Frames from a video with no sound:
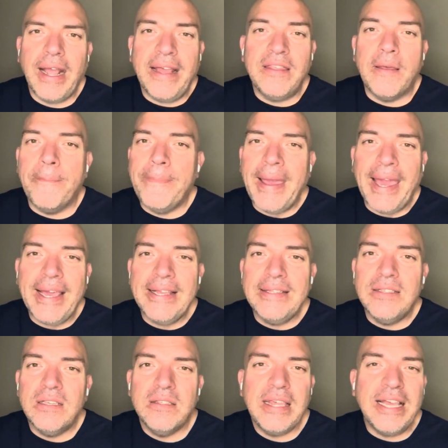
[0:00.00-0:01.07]
And the
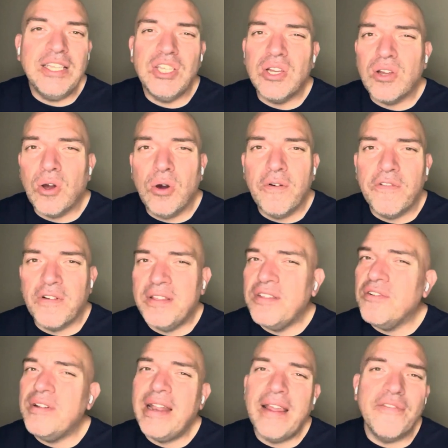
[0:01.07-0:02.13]
band, they took over and
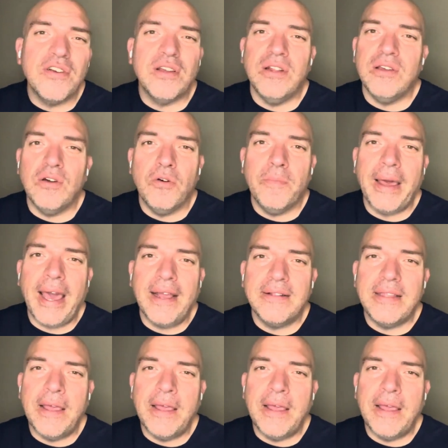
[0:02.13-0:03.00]
they're never going to go back.